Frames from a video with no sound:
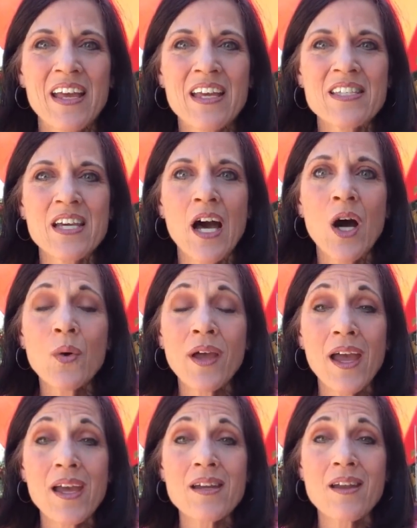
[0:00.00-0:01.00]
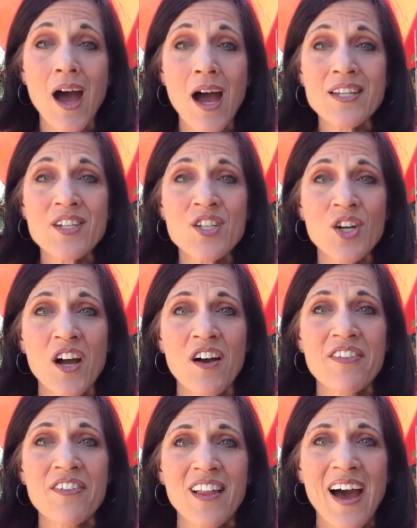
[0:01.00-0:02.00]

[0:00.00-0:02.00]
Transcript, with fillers: Is it okay not to turn off the